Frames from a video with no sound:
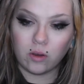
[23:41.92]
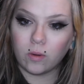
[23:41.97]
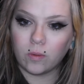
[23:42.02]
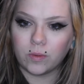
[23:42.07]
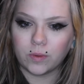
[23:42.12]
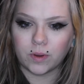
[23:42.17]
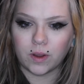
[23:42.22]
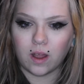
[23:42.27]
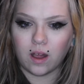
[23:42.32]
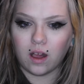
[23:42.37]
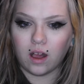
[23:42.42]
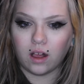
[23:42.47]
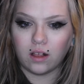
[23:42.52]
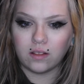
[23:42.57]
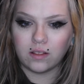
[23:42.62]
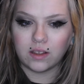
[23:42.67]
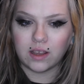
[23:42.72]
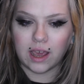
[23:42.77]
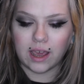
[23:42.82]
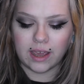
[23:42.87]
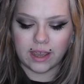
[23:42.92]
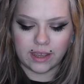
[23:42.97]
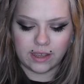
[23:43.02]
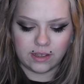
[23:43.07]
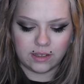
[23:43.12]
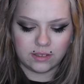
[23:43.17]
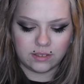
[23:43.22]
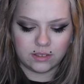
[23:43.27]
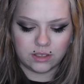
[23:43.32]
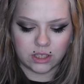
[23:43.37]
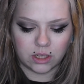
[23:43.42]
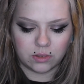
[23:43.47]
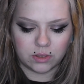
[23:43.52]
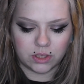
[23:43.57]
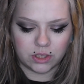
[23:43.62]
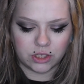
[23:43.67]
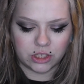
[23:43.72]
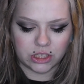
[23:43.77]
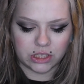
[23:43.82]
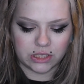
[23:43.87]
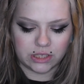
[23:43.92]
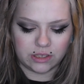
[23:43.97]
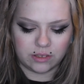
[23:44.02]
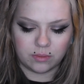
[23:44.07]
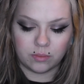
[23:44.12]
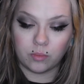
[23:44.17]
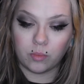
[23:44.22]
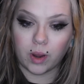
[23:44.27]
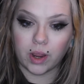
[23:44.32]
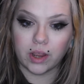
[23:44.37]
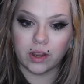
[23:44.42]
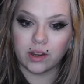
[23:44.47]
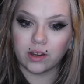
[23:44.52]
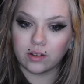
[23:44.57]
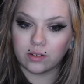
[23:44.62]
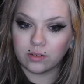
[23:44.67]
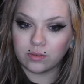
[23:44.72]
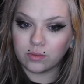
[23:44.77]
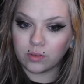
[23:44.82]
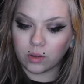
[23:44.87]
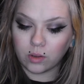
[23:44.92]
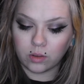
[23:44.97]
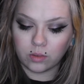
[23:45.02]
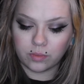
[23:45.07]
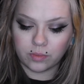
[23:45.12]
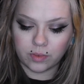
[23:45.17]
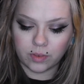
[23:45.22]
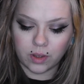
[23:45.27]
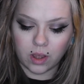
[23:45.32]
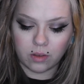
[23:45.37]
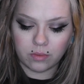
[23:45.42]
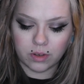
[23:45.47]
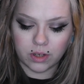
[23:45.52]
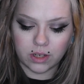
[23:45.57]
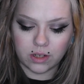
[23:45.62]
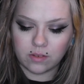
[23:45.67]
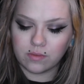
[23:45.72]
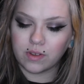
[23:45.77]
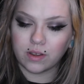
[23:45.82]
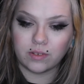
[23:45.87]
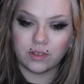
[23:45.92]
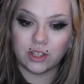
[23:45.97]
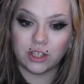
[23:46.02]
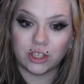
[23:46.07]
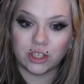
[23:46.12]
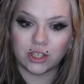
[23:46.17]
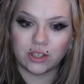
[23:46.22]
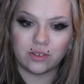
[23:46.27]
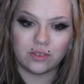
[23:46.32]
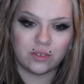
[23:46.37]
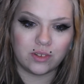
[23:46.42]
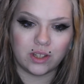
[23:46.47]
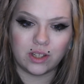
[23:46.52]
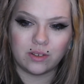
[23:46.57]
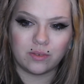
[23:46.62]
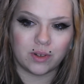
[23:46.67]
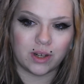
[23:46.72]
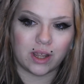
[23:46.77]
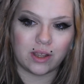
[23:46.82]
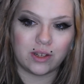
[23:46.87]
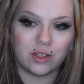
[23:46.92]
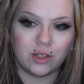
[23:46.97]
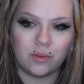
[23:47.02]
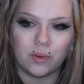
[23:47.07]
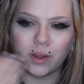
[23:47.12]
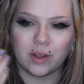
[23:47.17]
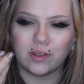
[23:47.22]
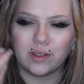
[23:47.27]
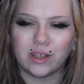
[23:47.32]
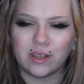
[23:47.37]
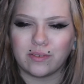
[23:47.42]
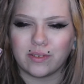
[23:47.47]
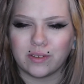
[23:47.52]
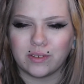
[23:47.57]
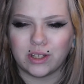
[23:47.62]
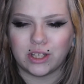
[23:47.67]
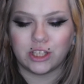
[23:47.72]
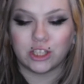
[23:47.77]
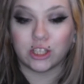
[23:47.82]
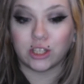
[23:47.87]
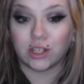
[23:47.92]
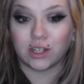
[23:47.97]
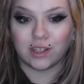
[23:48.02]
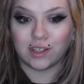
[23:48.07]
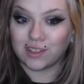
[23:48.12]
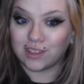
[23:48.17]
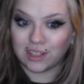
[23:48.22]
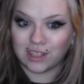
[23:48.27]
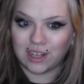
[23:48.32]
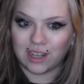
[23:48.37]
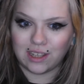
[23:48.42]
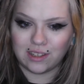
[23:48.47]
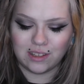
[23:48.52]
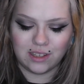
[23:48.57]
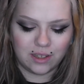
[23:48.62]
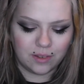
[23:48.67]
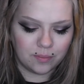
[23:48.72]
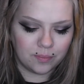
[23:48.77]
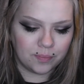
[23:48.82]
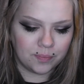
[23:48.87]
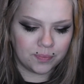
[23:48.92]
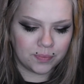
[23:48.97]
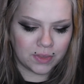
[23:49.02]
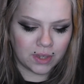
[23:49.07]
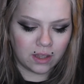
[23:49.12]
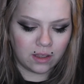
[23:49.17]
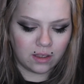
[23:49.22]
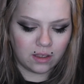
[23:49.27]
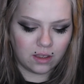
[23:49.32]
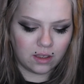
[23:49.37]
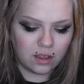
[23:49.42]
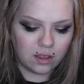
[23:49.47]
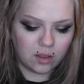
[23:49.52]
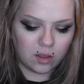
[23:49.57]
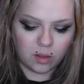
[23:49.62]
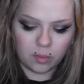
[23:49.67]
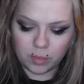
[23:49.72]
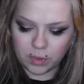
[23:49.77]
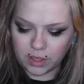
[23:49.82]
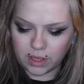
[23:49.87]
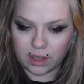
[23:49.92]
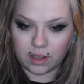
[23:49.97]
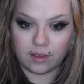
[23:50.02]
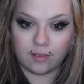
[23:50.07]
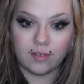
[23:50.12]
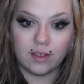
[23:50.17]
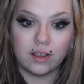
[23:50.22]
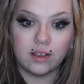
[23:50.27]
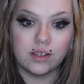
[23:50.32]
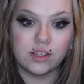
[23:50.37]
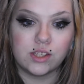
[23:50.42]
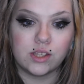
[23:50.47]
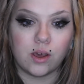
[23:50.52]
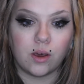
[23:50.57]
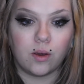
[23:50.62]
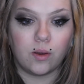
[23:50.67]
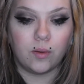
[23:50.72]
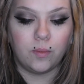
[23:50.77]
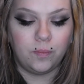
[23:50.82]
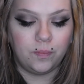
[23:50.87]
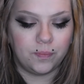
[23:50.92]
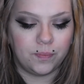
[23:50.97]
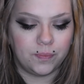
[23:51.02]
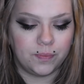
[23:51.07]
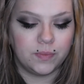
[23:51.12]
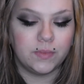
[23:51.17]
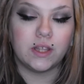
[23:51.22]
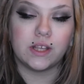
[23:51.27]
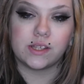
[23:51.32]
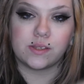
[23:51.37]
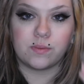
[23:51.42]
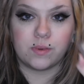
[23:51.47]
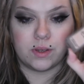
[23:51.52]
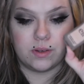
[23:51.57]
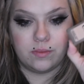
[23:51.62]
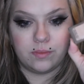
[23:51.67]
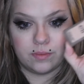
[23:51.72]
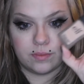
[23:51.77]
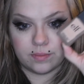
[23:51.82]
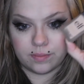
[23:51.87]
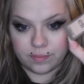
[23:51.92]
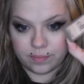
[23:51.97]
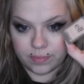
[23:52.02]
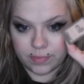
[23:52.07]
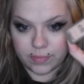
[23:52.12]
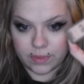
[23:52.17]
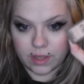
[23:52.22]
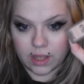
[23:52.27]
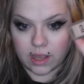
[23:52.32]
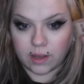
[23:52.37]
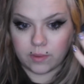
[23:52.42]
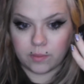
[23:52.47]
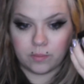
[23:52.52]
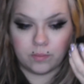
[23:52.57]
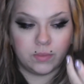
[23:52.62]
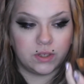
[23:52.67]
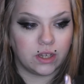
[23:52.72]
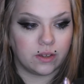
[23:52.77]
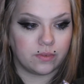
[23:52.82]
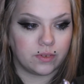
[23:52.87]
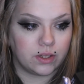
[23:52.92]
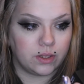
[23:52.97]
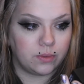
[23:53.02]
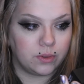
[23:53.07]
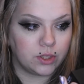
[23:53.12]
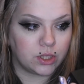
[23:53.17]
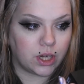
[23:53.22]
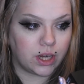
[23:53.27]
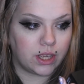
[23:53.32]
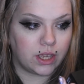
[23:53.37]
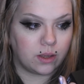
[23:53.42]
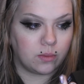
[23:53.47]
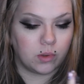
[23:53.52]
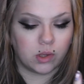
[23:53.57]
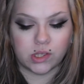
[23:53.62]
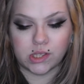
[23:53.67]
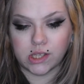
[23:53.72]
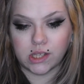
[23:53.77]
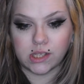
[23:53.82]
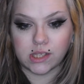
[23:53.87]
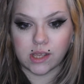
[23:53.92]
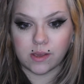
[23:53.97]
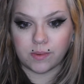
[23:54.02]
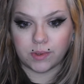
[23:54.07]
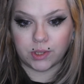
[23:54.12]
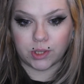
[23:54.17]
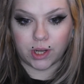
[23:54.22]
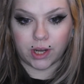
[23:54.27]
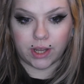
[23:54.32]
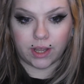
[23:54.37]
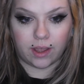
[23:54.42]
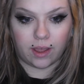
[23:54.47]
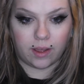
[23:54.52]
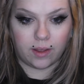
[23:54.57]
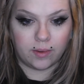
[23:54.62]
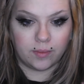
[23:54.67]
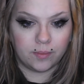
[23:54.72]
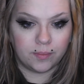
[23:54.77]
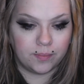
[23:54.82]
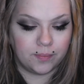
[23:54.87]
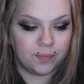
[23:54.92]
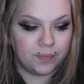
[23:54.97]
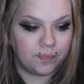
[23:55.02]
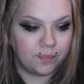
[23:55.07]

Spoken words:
overall, I don't usually wear full covering foundation when I do wear like foundation on the daily. But yeah, so this one, I definitely will try again. Most of these I will try again,